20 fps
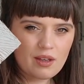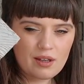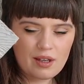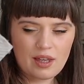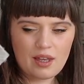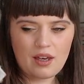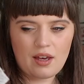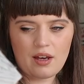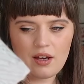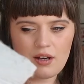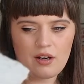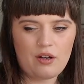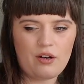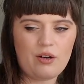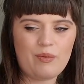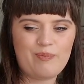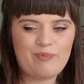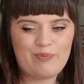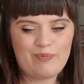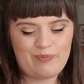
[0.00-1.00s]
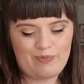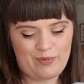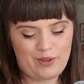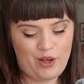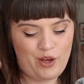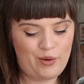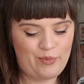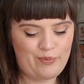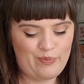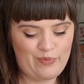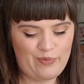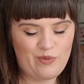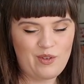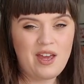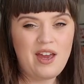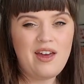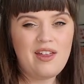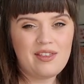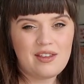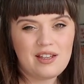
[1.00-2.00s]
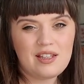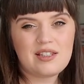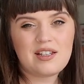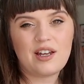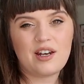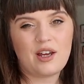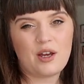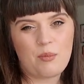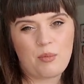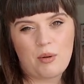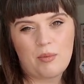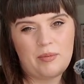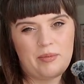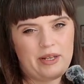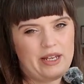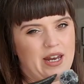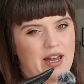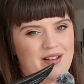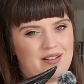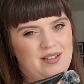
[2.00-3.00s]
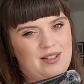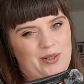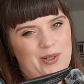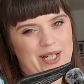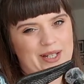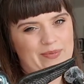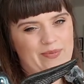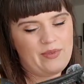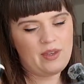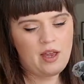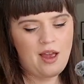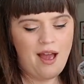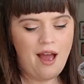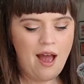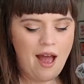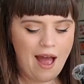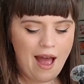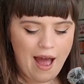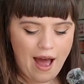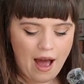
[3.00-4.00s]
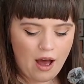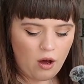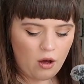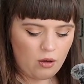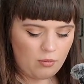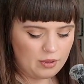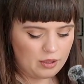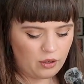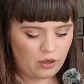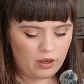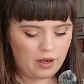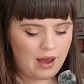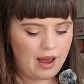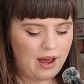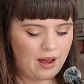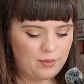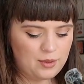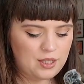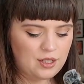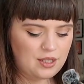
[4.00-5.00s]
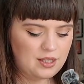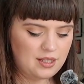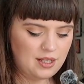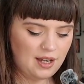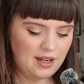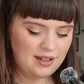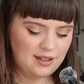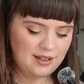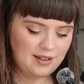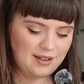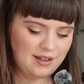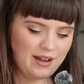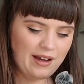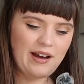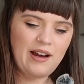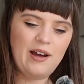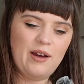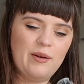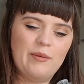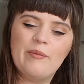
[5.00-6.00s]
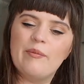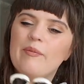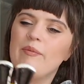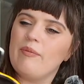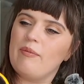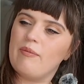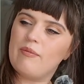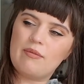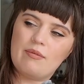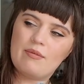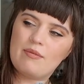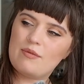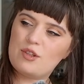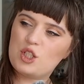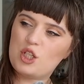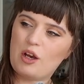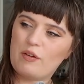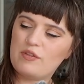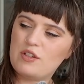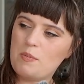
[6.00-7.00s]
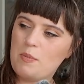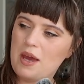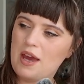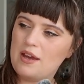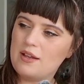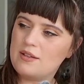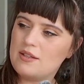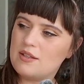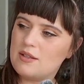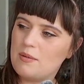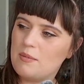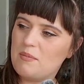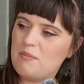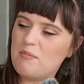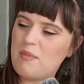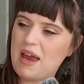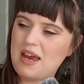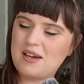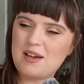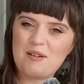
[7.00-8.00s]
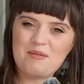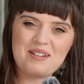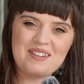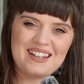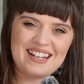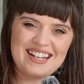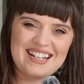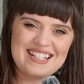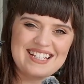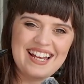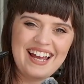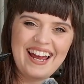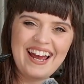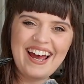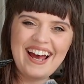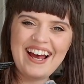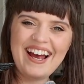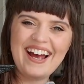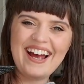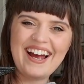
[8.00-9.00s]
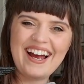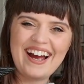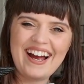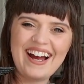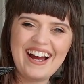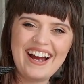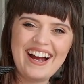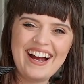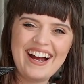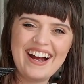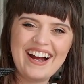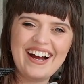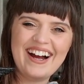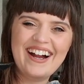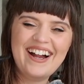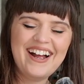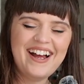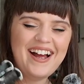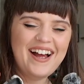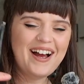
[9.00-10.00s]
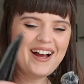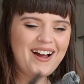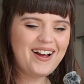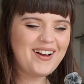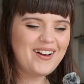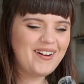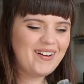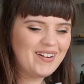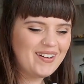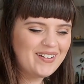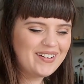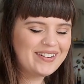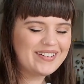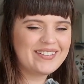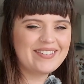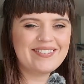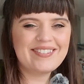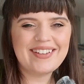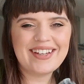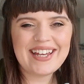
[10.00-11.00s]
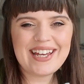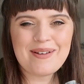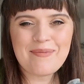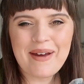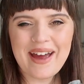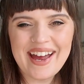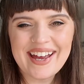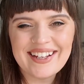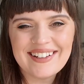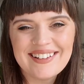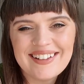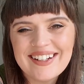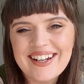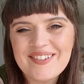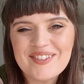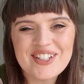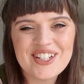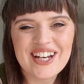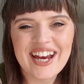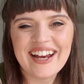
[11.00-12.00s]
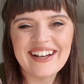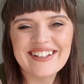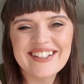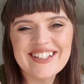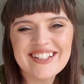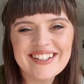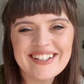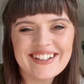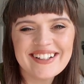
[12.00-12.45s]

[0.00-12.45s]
Kitty cat clock. Look, these are going to go probably next to it. Oh my God, absolutely sick. I am chuffed to bits. Made up with these. Oh, eBay, never change.